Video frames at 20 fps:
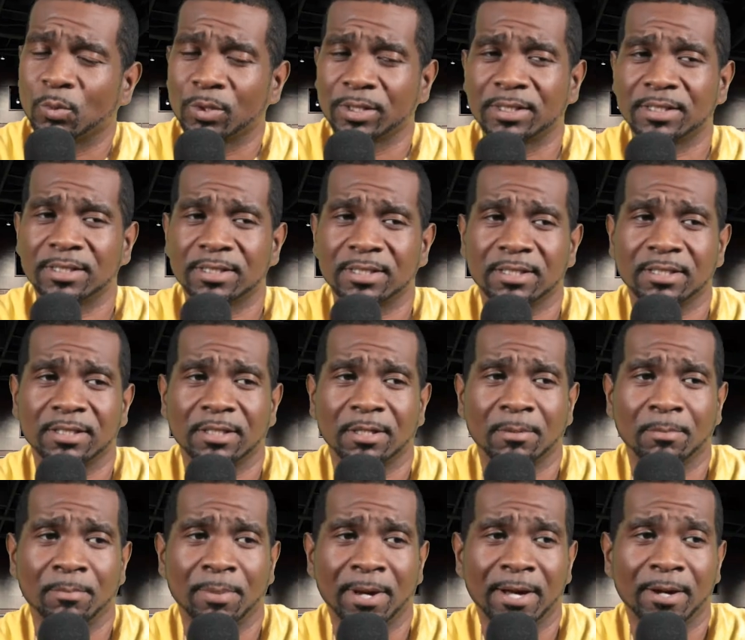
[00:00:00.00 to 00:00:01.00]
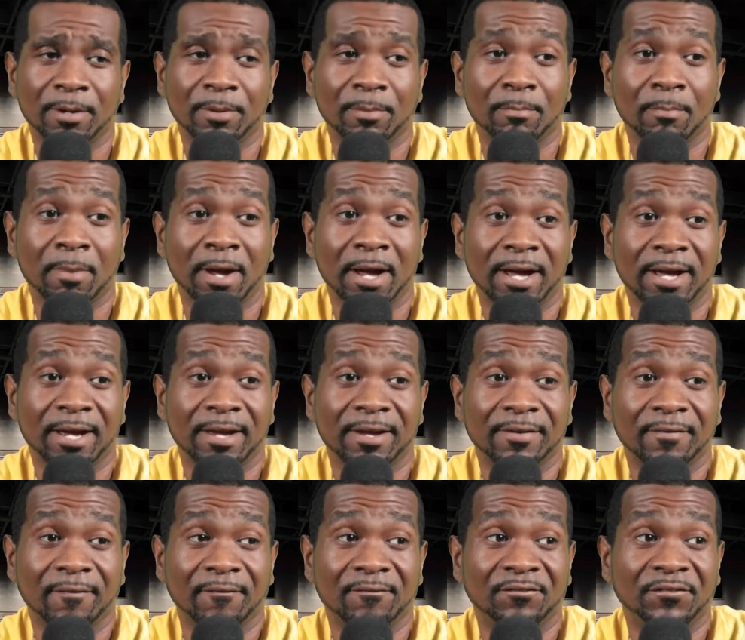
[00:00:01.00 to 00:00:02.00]
What is it about
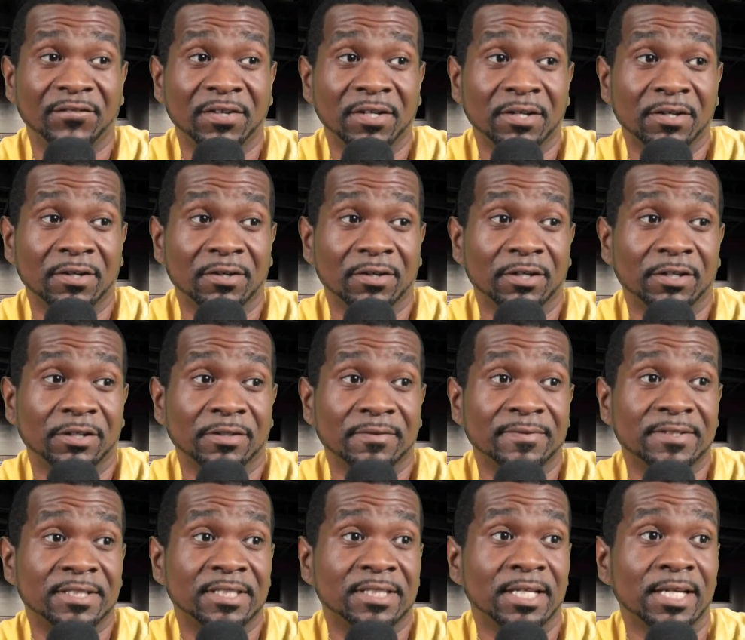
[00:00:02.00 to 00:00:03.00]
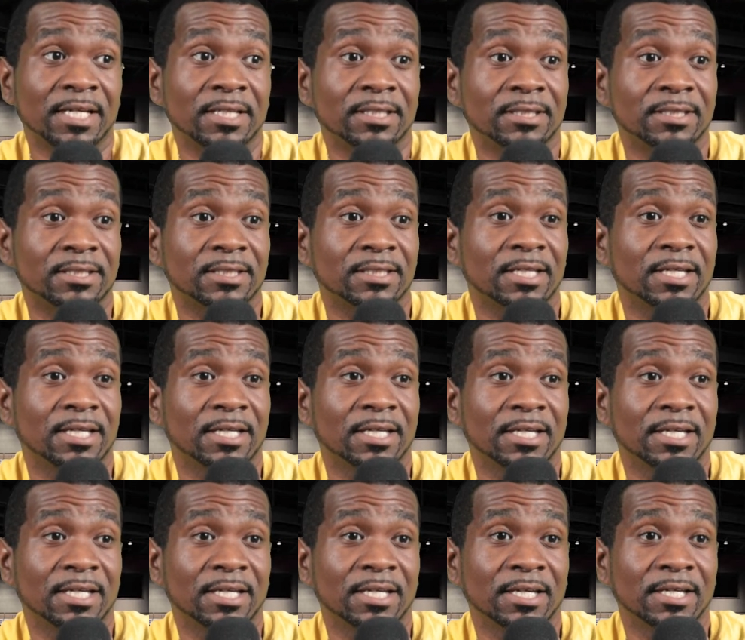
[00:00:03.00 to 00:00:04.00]
my fear of snakes
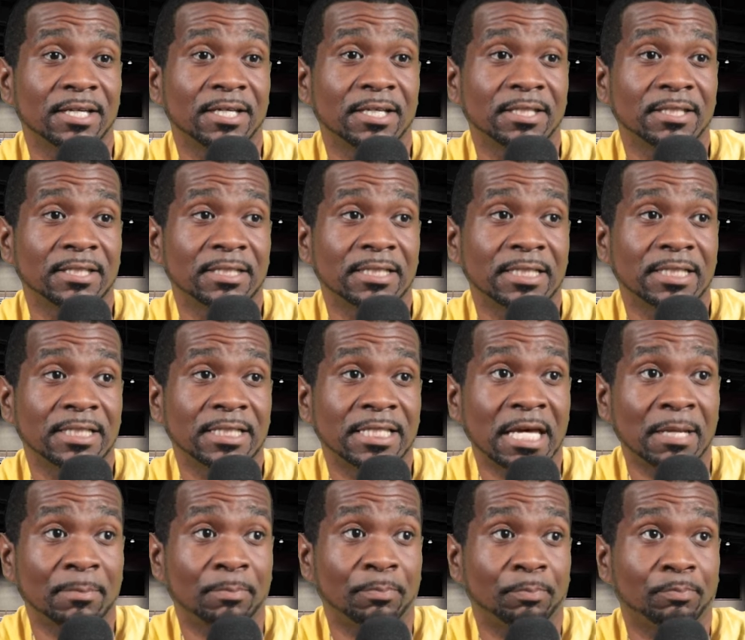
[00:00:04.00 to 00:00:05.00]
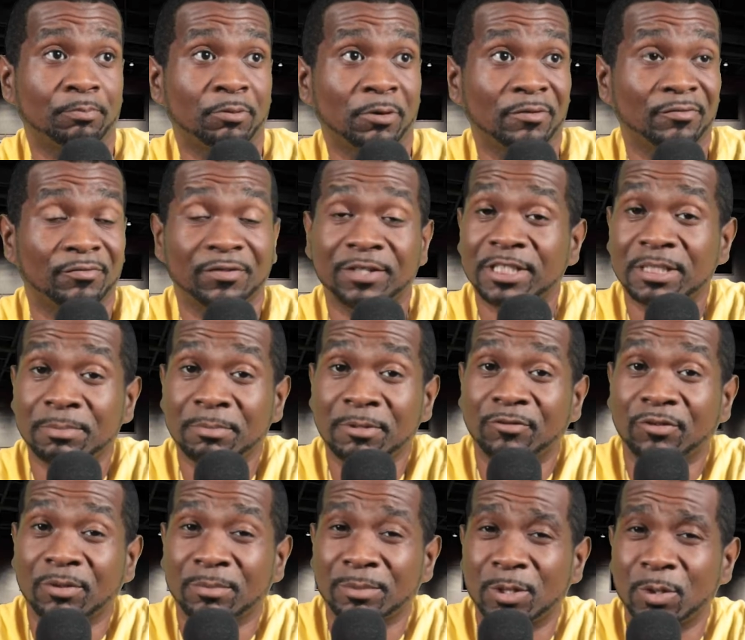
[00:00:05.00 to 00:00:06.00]
that prevents me
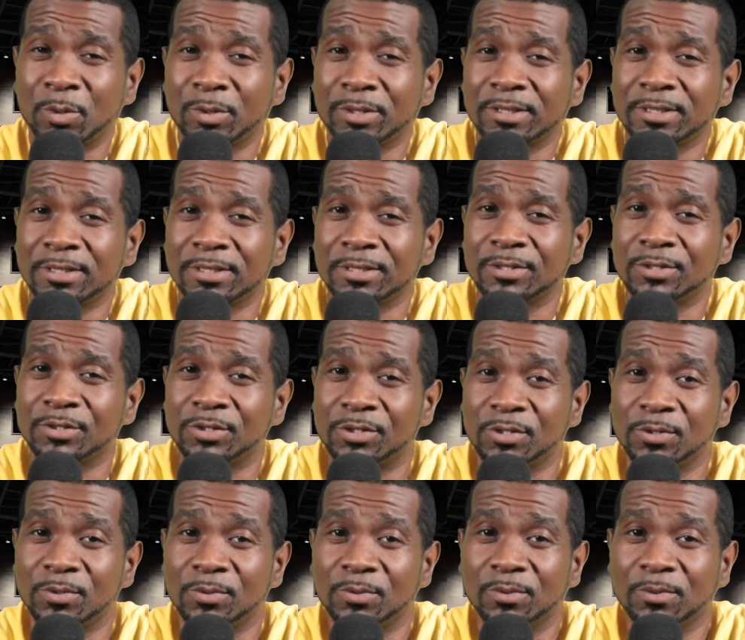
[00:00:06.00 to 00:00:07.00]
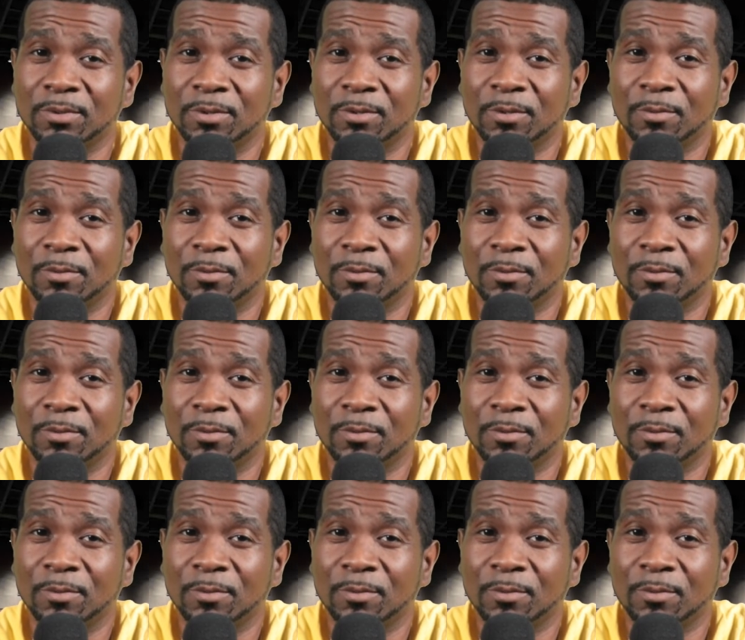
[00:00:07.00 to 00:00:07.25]
from going to the zoo?